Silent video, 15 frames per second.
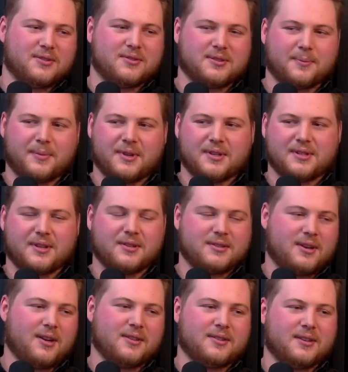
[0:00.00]
you, somebody's gonna
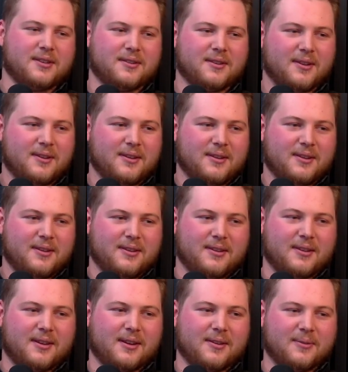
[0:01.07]
talk to
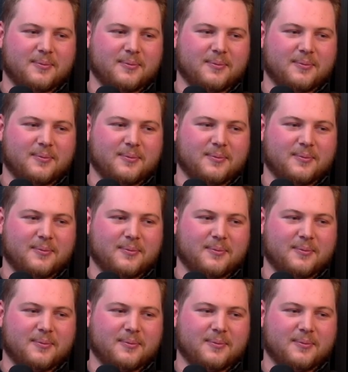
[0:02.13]
you.